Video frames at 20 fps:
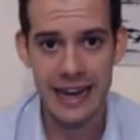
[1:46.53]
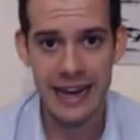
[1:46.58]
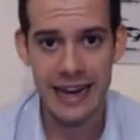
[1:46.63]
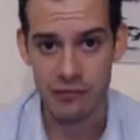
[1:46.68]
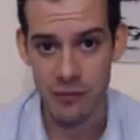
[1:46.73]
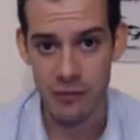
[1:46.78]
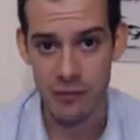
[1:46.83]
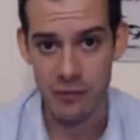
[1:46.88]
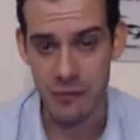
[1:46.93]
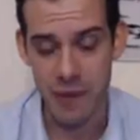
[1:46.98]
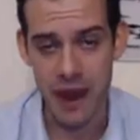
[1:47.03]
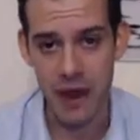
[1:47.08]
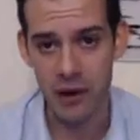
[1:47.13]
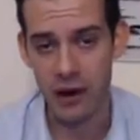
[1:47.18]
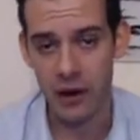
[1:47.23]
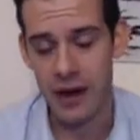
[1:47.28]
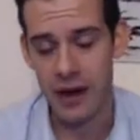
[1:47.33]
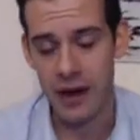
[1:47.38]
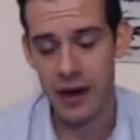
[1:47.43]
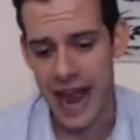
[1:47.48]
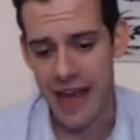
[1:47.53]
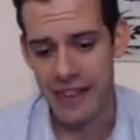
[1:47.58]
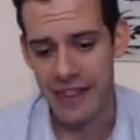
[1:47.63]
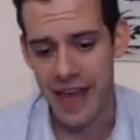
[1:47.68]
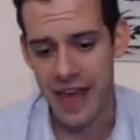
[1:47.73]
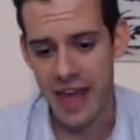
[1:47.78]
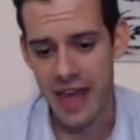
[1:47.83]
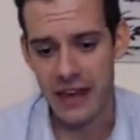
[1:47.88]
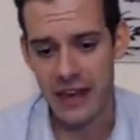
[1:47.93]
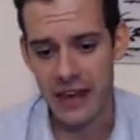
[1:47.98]
from the bear, and
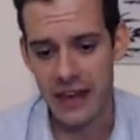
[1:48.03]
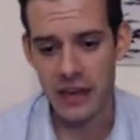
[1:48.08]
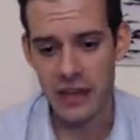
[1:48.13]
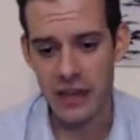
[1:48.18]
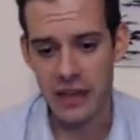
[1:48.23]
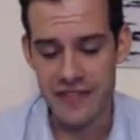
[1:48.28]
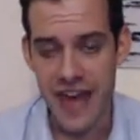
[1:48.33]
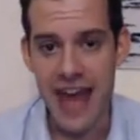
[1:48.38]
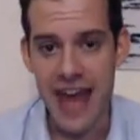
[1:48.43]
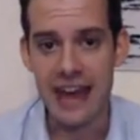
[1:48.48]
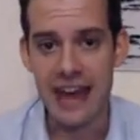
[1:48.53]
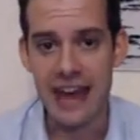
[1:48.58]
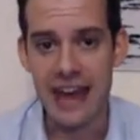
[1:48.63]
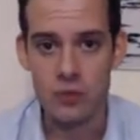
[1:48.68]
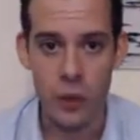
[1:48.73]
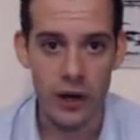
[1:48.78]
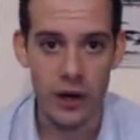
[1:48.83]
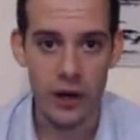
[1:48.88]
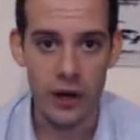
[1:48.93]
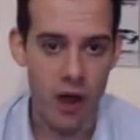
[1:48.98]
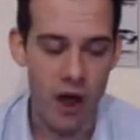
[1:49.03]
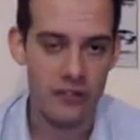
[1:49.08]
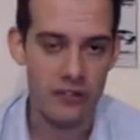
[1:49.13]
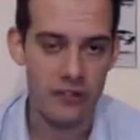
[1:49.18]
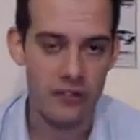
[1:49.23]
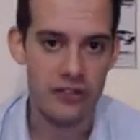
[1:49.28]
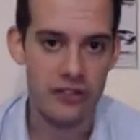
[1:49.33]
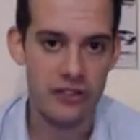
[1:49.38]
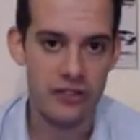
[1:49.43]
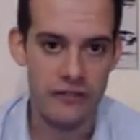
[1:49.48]
then that is what
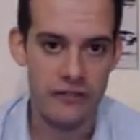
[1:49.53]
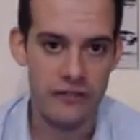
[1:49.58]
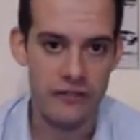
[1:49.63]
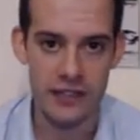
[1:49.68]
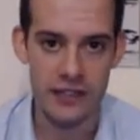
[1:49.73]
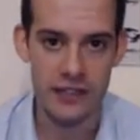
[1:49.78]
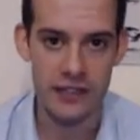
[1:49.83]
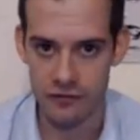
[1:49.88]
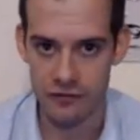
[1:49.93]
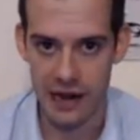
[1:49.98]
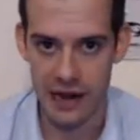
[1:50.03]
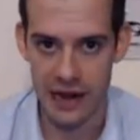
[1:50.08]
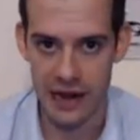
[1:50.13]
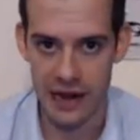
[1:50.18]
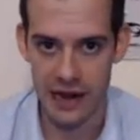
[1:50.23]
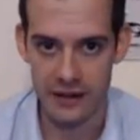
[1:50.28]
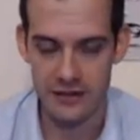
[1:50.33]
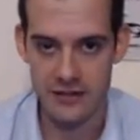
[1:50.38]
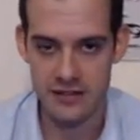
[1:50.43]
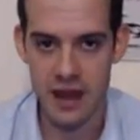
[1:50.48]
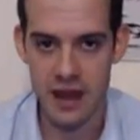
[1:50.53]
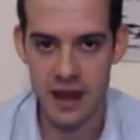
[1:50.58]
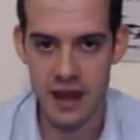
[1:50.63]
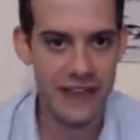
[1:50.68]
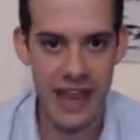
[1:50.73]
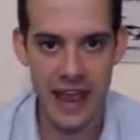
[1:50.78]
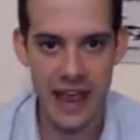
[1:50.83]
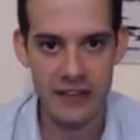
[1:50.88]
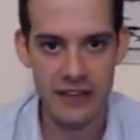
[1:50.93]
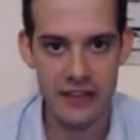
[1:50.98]
causes you to feel afraid. It's not
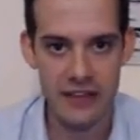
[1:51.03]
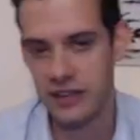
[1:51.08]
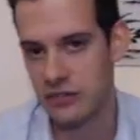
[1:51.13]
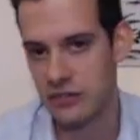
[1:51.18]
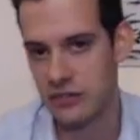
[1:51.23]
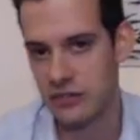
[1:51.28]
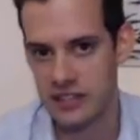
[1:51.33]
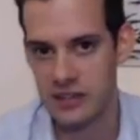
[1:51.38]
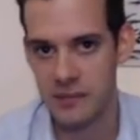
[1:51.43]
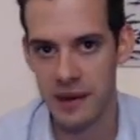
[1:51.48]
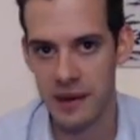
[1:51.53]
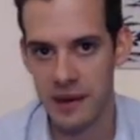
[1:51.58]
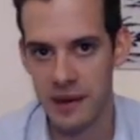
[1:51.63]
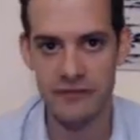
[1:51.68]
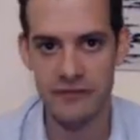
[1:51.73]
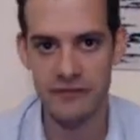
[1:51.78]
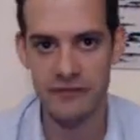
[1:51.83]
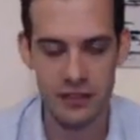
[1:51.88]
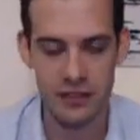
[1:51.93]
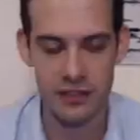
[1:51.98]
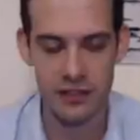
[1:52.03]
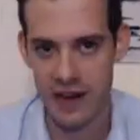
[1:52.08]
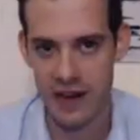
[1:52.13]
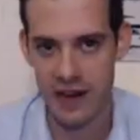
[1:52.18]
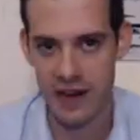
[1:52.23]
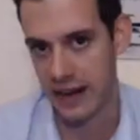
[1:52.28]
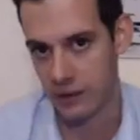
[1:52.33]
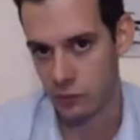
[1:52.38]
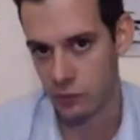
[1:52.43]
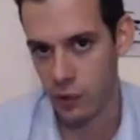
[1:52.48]
the case that you see the bear, feel
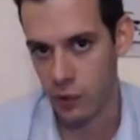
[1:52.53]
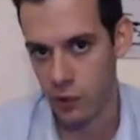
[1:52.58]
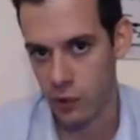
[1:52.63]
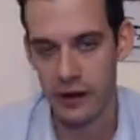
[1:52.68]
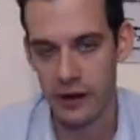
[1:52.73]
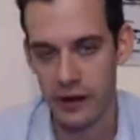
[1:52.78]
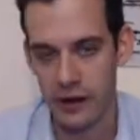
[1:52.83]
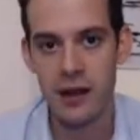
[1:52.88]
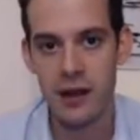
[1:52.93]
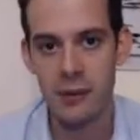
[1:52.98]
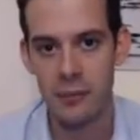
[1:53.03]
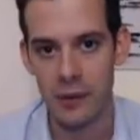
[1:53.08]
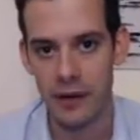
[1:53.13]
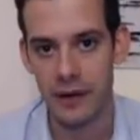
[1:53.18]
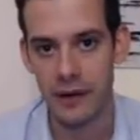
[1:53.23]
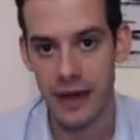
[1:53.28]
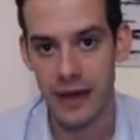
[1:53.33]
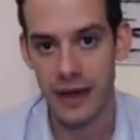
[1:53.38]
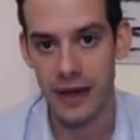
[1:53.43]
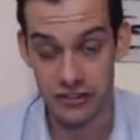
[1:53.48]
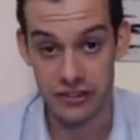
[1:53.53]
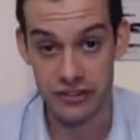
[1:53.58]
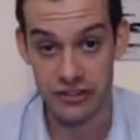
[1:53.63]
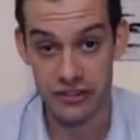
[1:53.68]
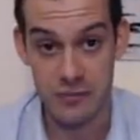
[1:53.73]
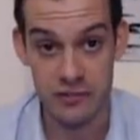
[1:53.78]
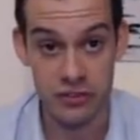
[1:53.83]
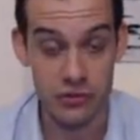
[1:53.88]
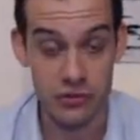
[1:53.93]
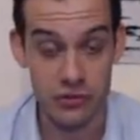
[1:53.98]
afraid, and run, but as
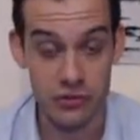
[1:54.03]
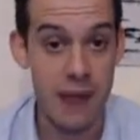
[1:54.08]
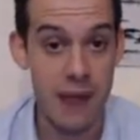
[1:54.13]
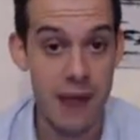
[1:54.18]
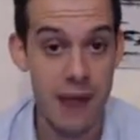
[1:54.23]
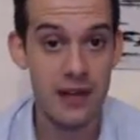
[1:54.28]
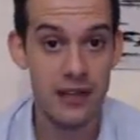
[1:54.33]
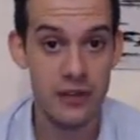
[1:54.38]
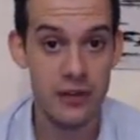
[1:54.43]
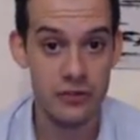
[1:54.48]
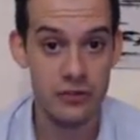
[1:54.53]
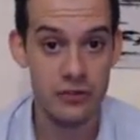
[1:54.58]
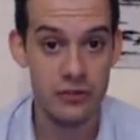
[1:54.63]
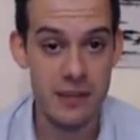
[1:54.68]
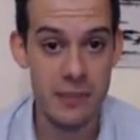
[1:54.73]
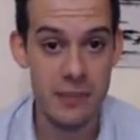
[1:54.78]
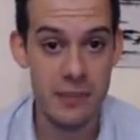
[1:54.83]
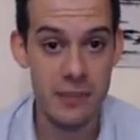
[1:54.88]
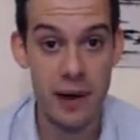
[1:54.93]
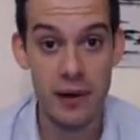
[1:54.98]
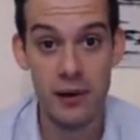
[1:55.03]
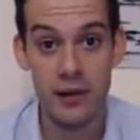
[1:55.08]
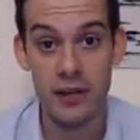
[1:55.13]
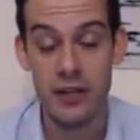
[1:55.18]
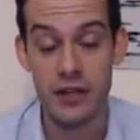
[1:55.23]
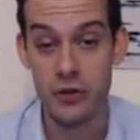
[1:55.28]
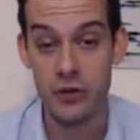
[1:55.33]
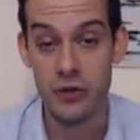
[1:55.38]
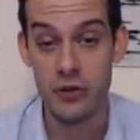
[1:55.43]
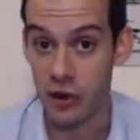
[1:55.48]
James described, you see the bear,
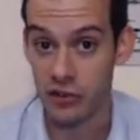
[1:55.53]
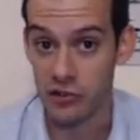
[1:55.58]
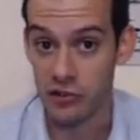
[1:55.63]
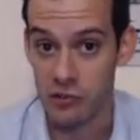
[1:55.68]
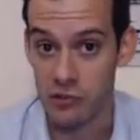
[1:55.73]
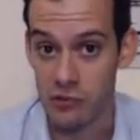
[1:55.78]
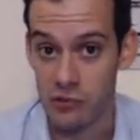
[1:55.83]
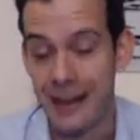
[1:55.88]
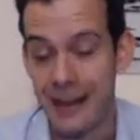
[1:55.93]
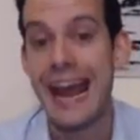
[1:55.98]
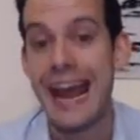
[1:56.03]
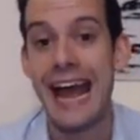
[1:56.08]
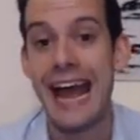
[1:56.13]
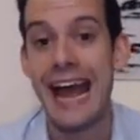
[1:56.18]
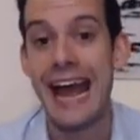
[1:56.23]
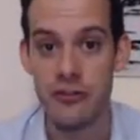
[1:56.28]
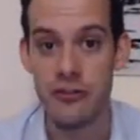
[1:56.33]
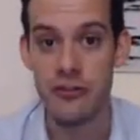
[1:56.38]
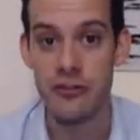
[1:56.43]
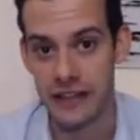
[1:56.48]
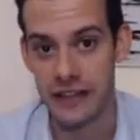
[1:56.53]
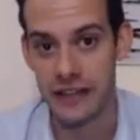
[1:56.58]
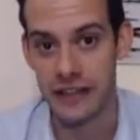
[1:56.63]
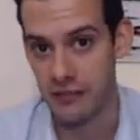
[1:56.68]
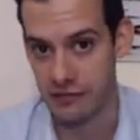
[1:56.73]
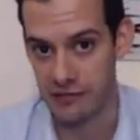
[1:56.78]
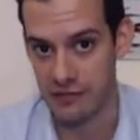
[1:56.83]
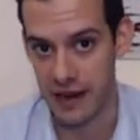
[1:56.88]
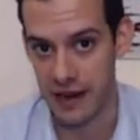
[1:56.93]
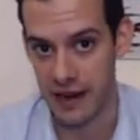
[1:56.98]
you start to run, and you feel
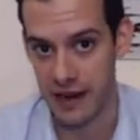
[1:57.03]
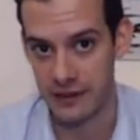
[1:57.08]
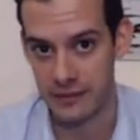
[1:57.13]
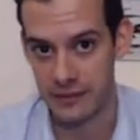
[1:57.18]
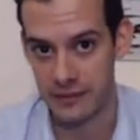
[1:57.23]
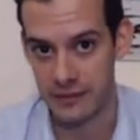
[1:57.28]
afraid.